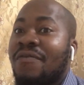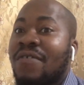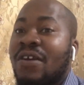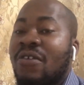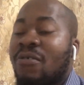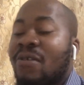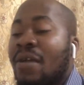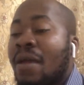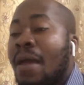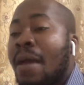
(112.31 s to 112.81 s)

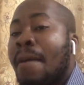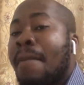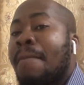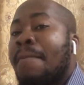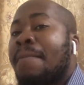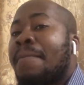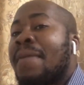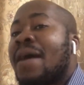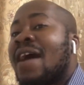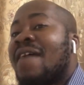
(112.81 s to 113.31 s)
very
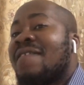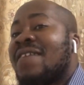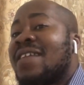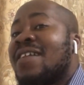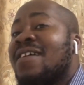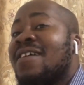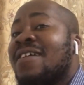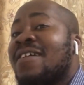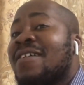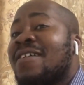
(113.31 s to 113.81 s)

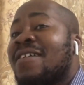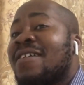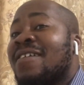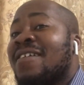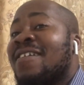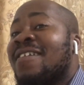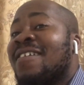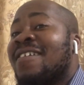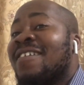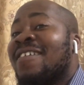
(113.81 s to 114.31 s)

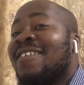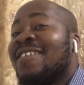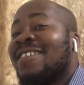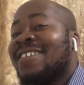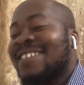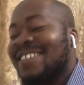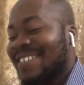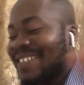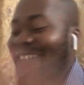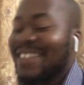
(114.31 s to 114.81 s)

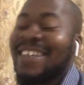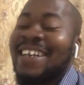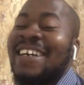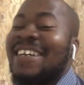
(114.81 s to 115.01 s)
marvelous.